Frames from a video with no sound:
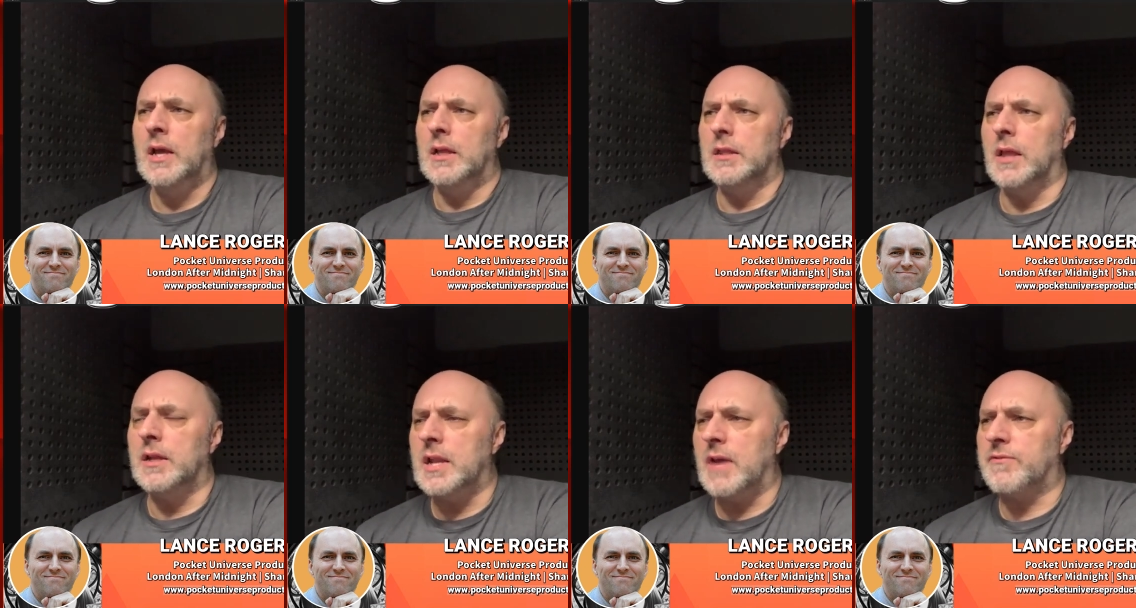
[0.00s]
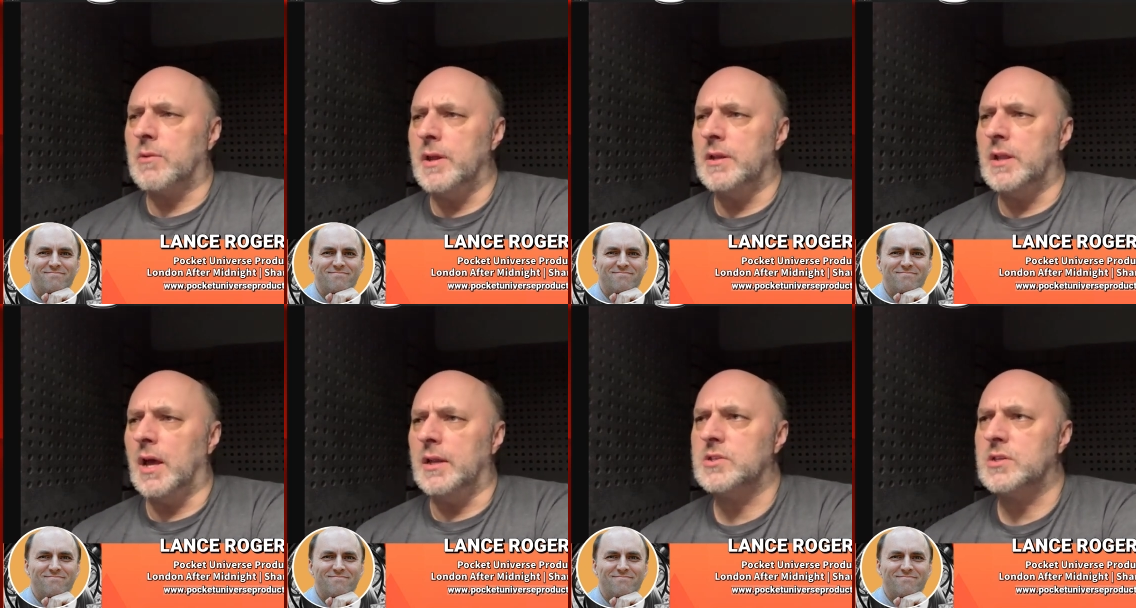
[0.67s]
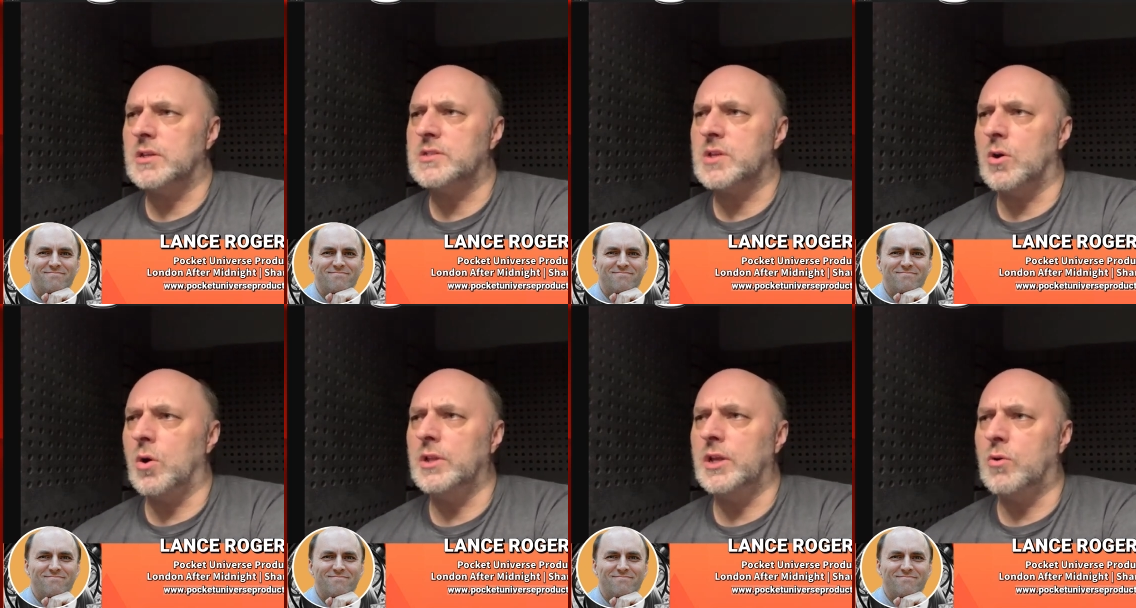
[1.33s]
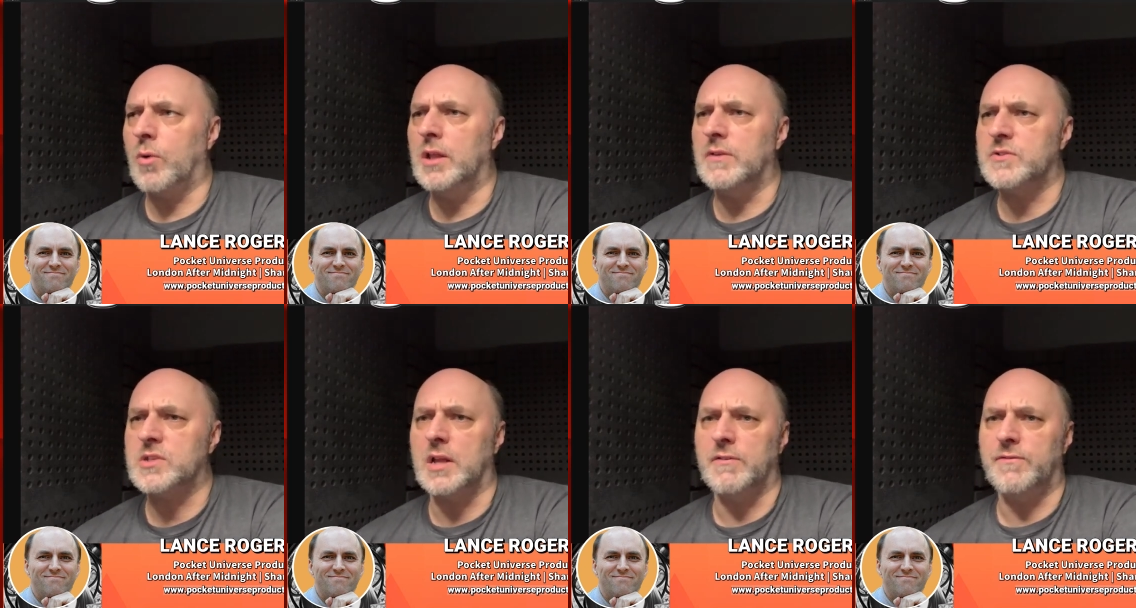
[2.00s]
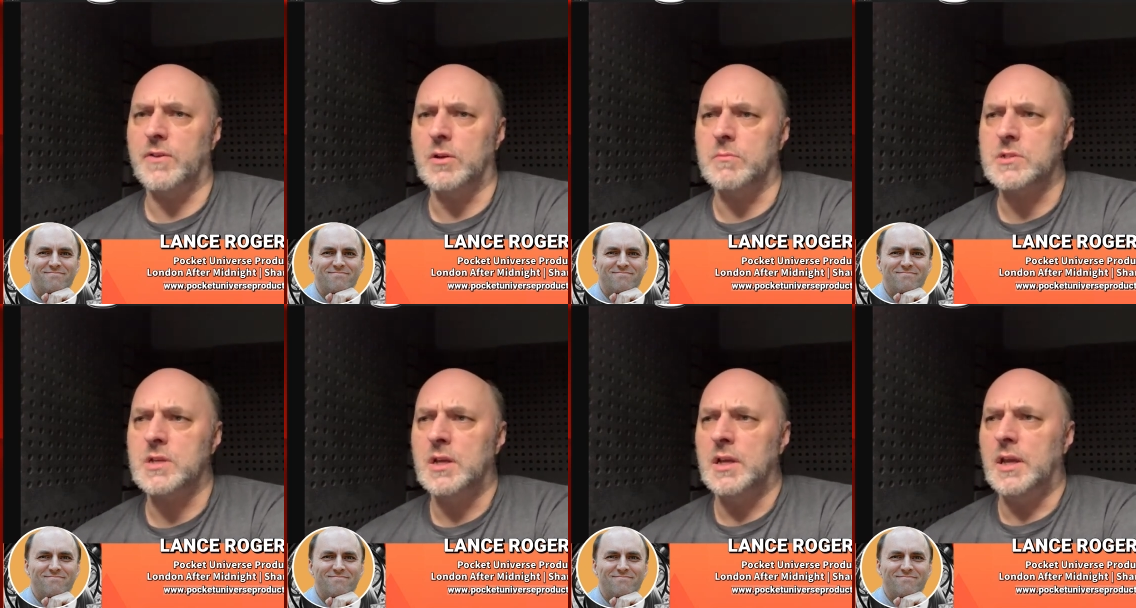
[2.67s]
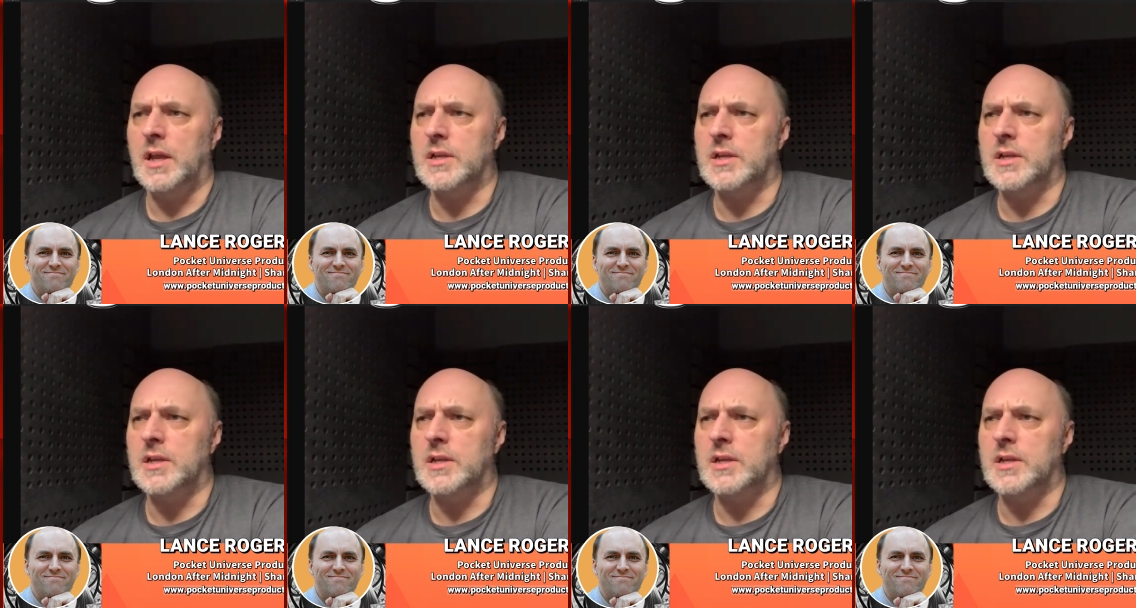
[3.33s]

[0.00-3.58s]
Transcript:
Speaker 1: London After Midnight is the holy grail of silent films. It is